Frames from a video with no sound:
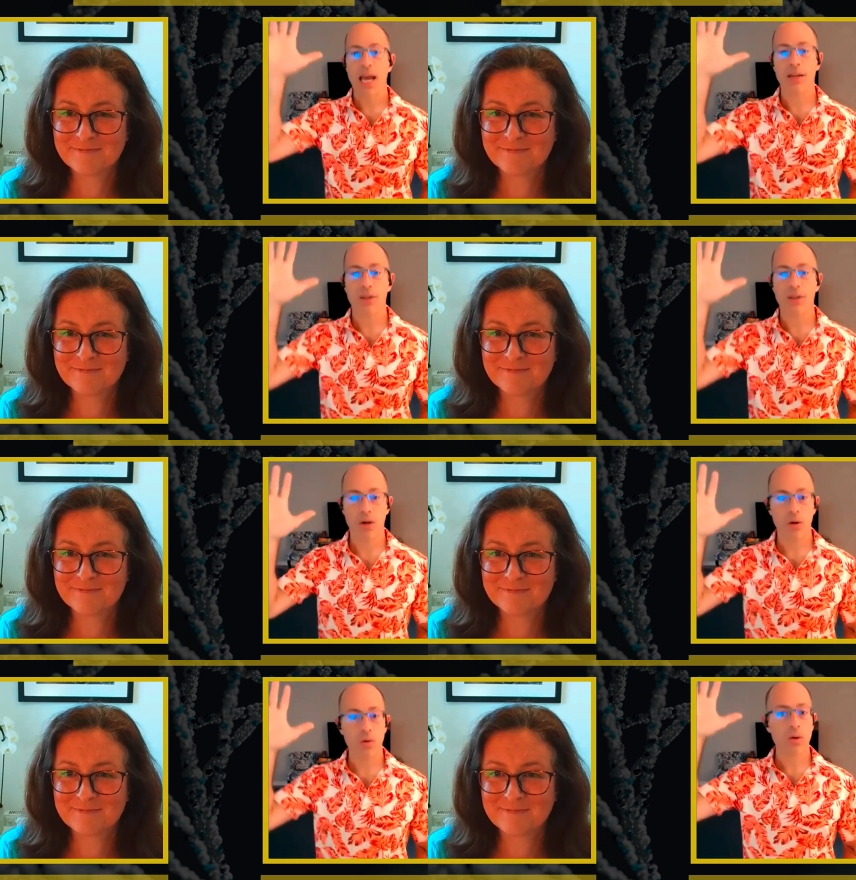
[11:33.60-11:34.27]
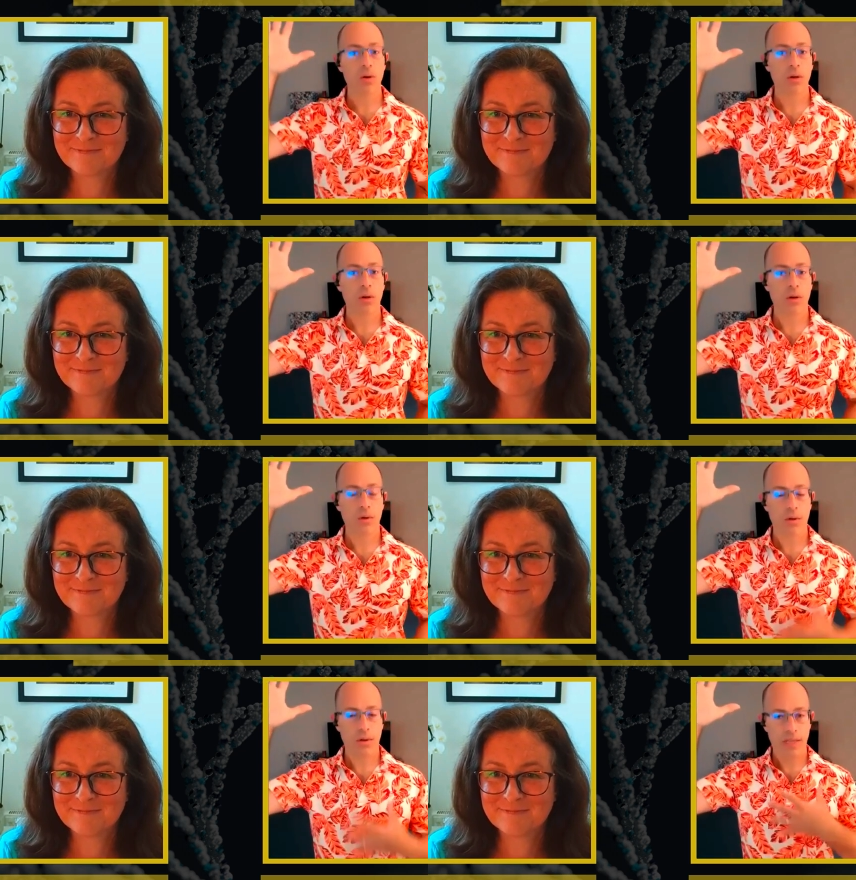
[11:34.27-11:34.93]
Speaker 1: I know
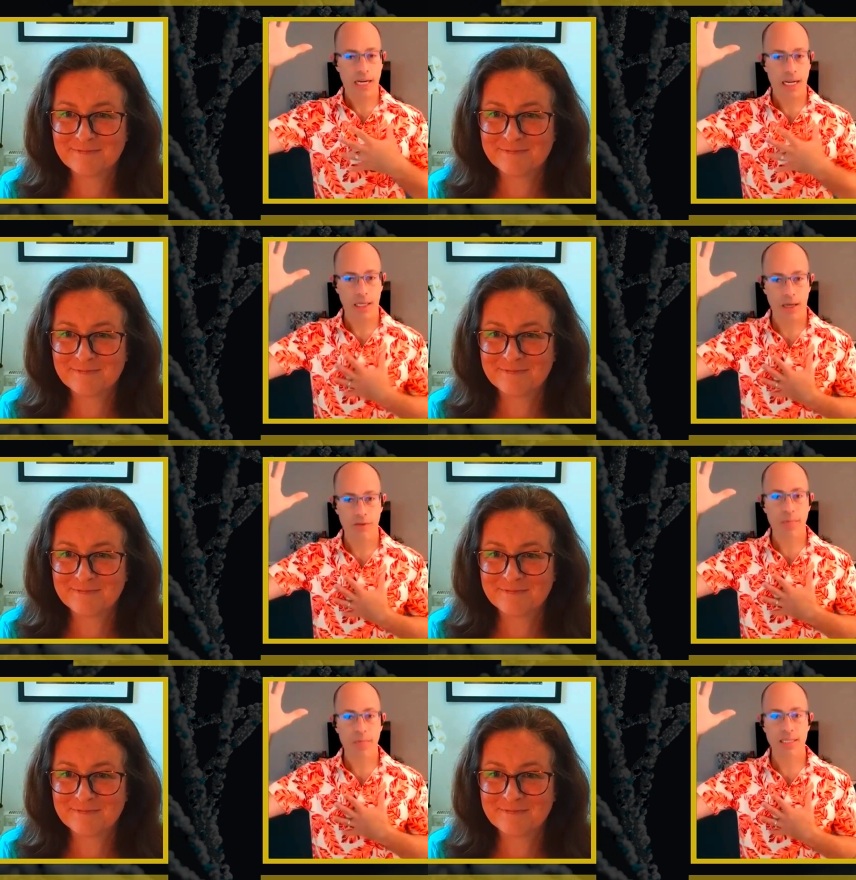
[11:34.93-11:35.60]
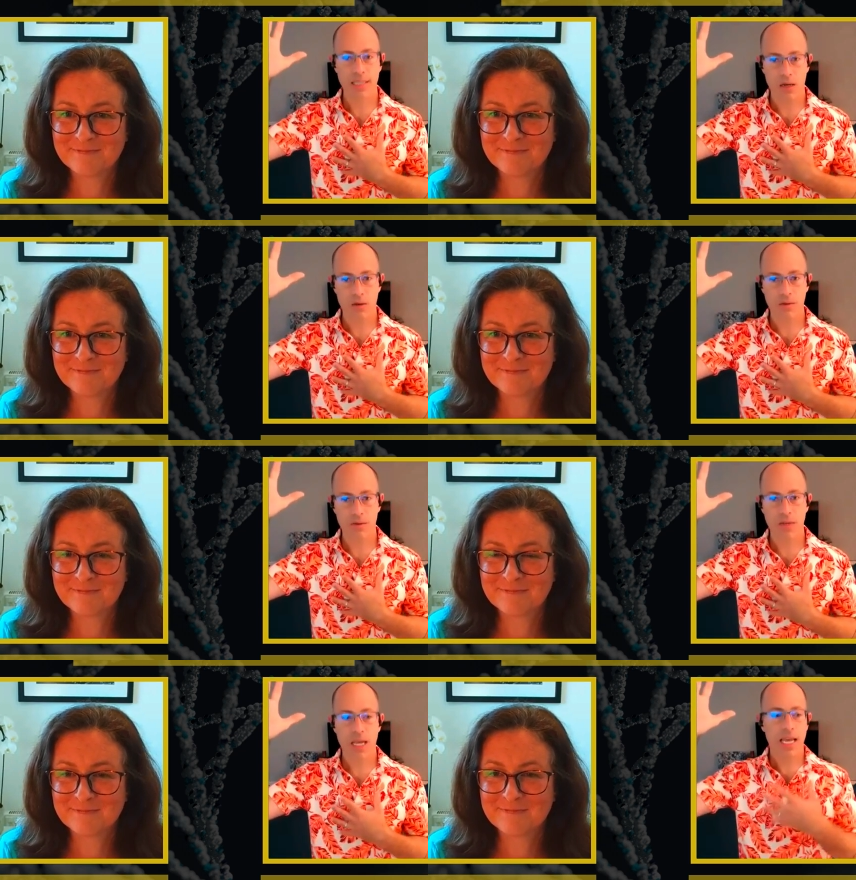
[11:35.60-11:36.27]
that I love myself
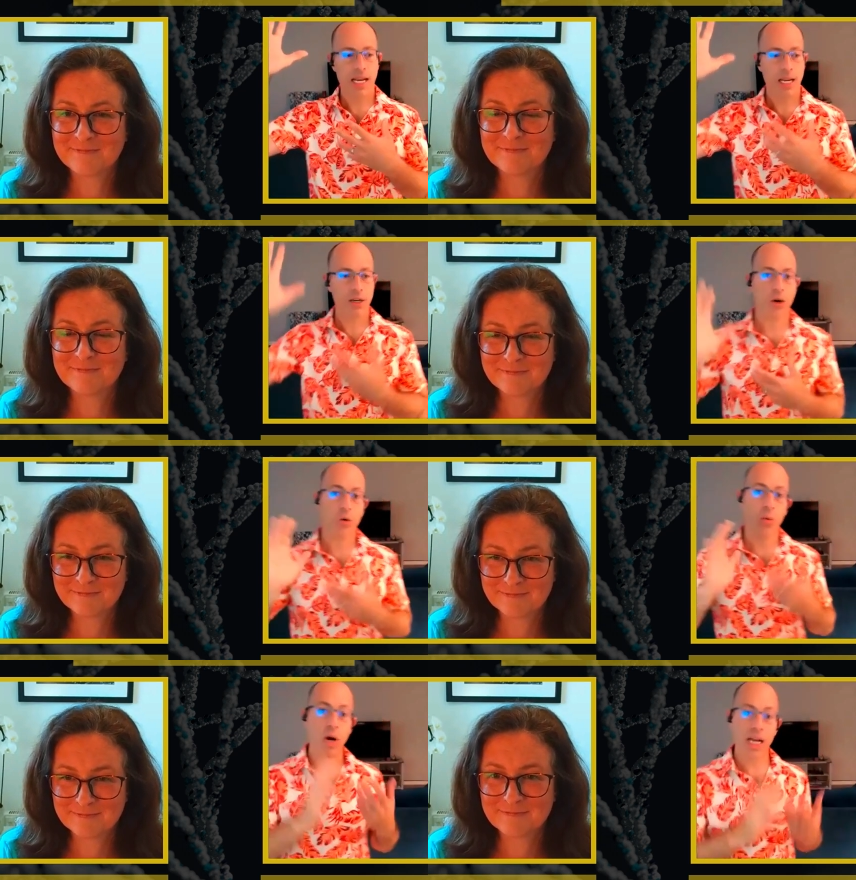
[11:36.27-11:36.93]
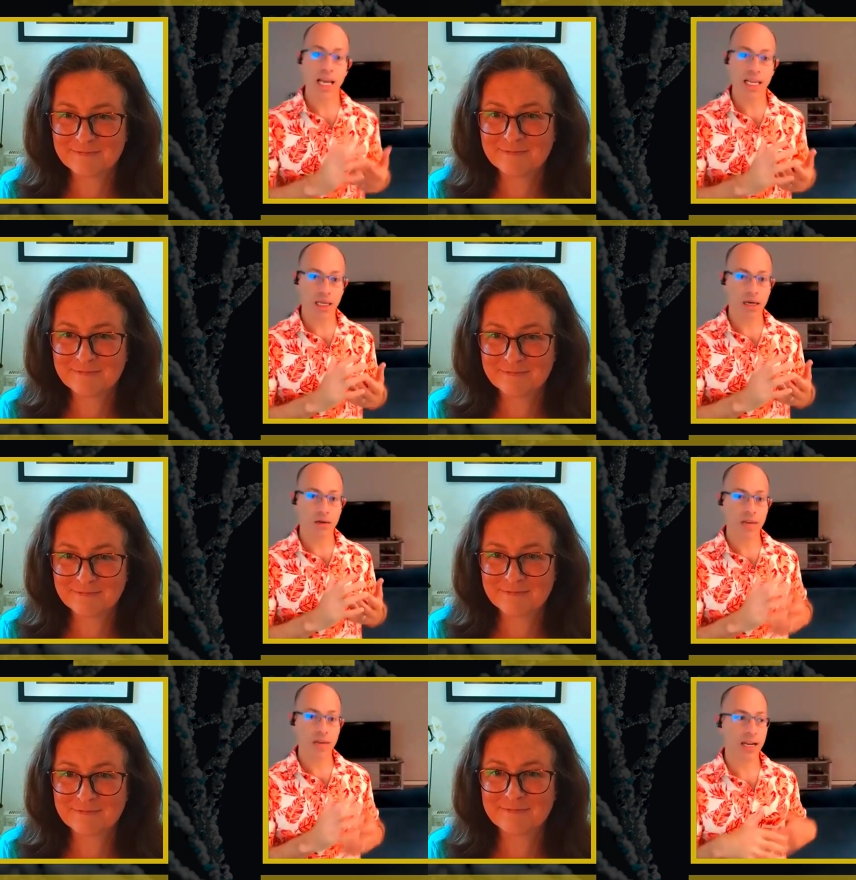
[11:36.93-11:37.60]
and I know what I love
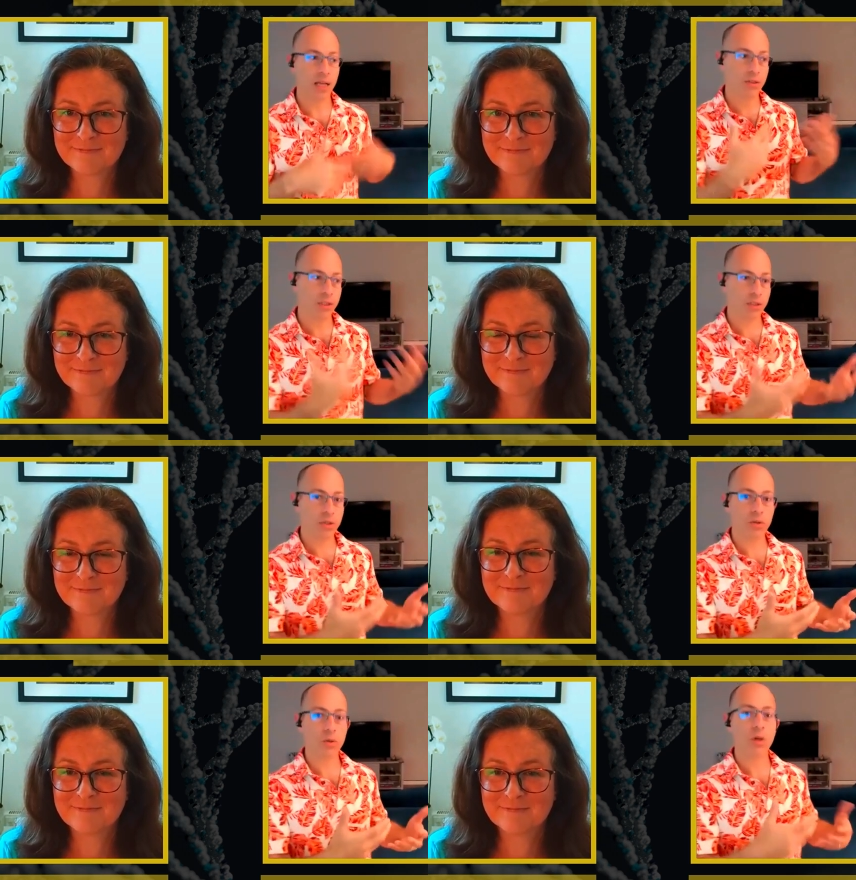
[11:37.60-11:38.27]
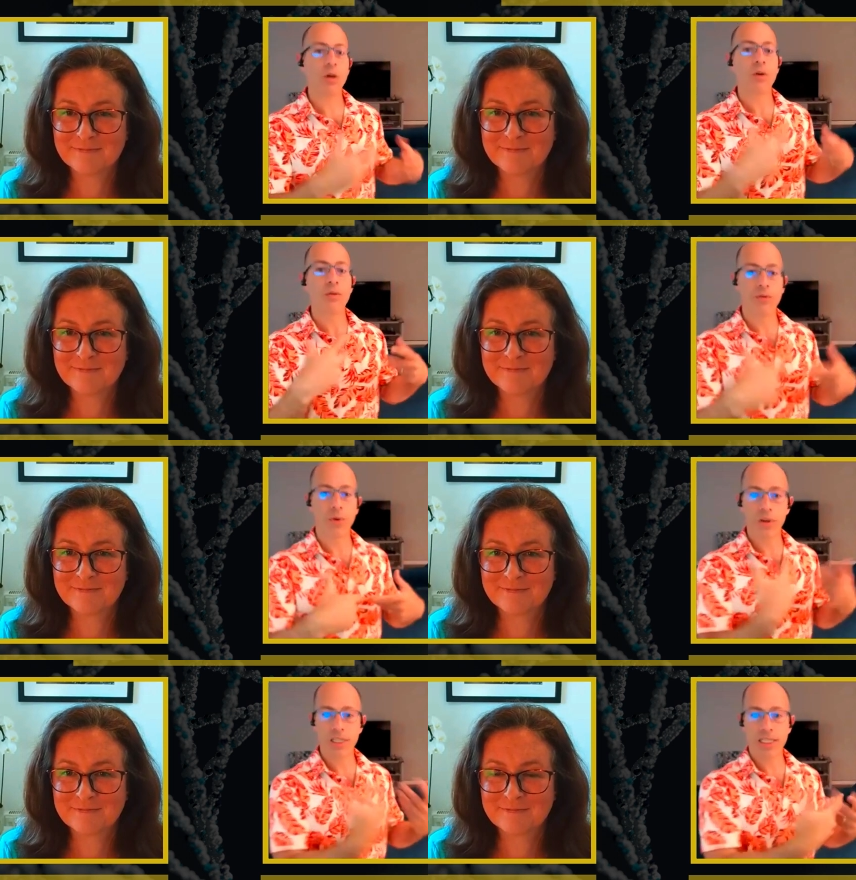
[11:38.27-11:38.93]
and I'll do
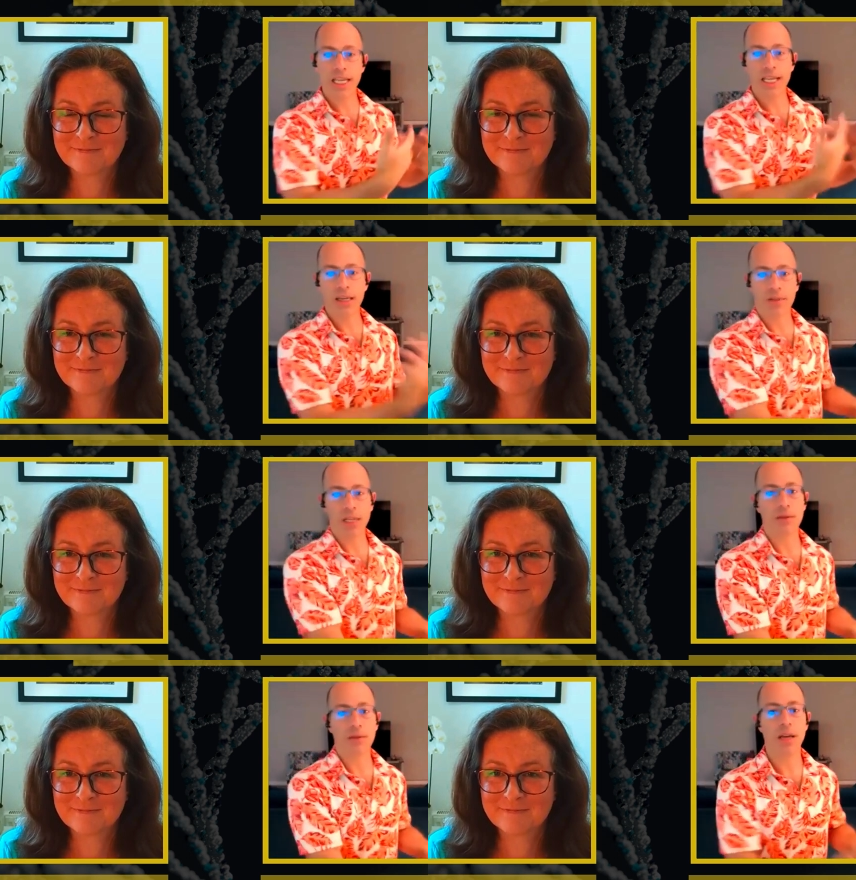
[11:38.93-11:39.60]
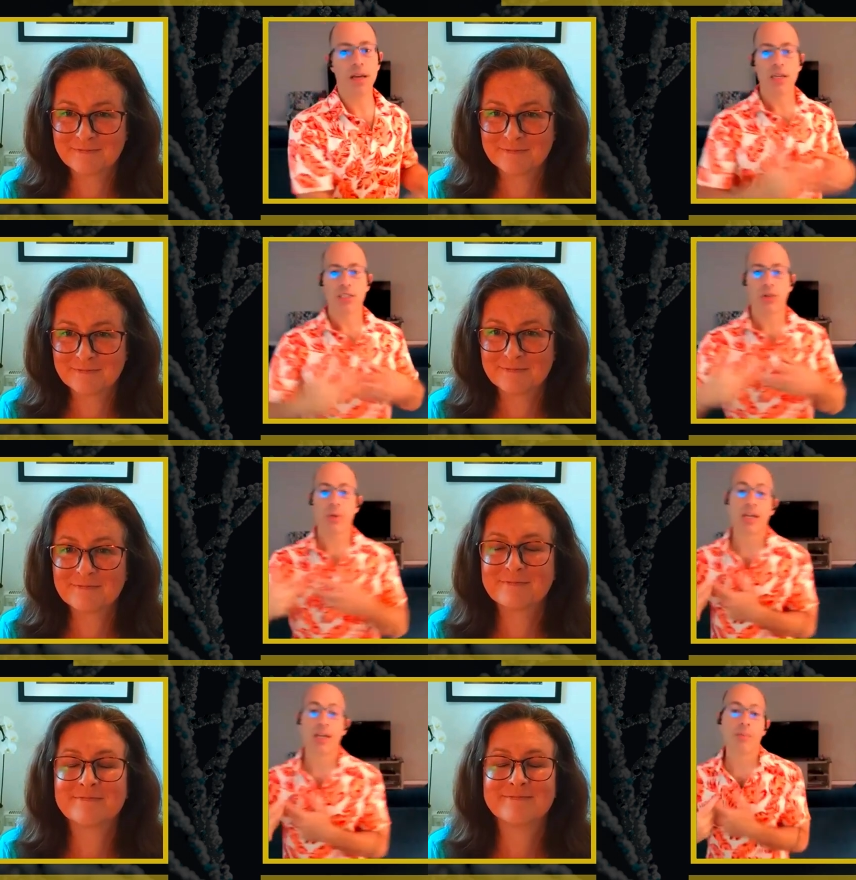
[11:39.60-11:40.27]
for the sake of love. So we
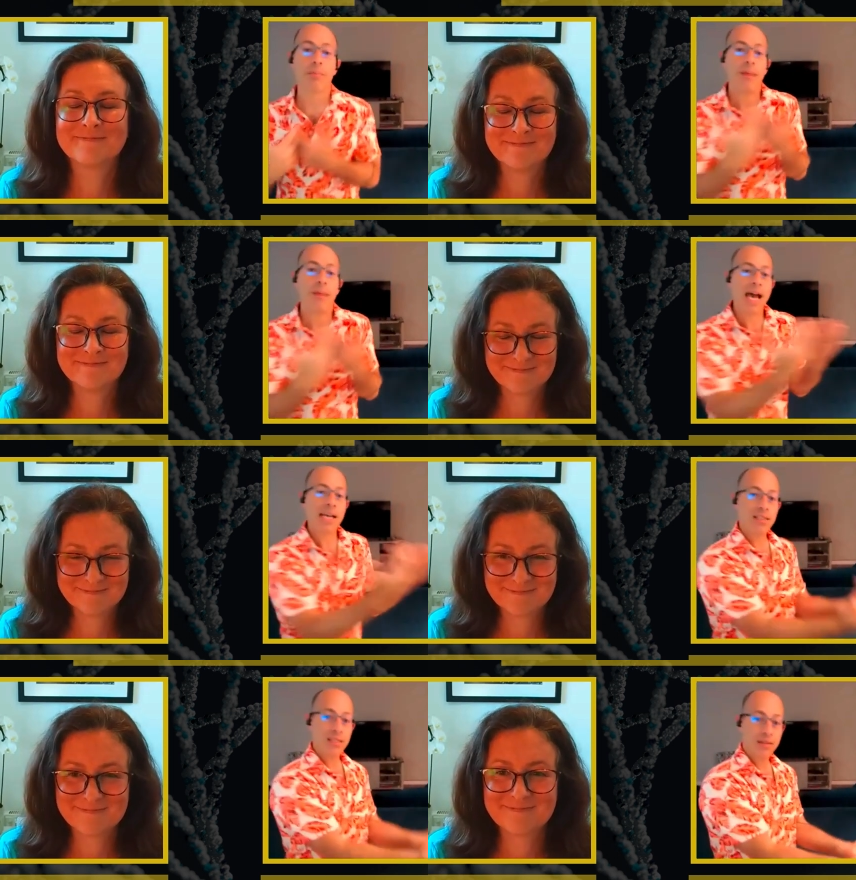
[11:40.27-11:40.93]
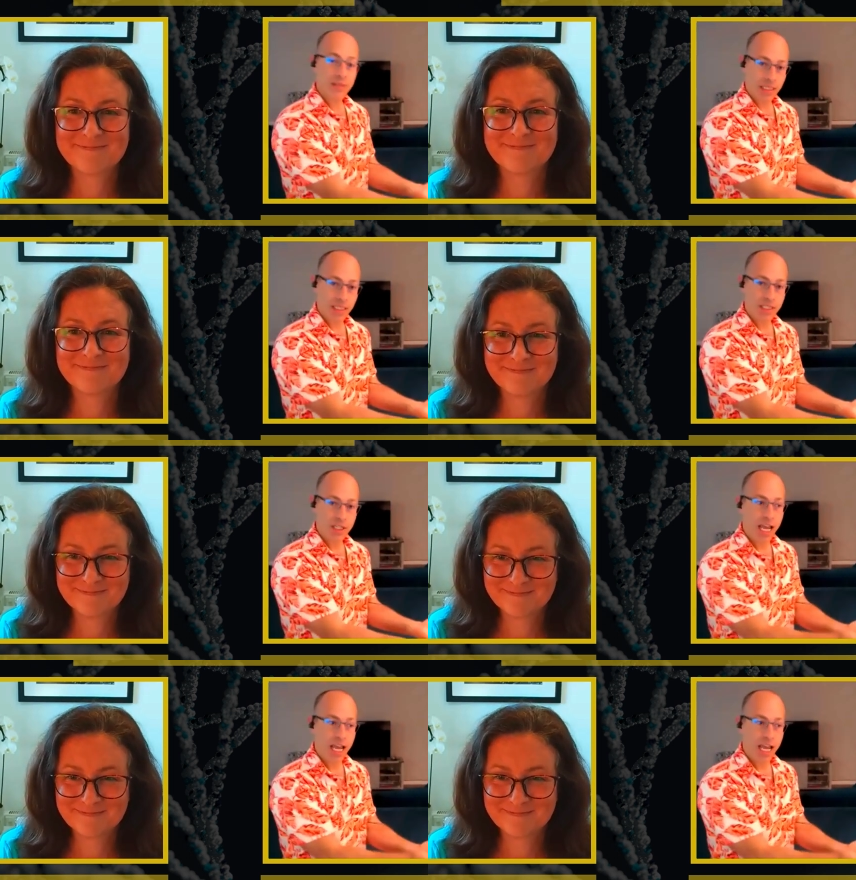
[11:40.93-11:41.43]
come back to the village,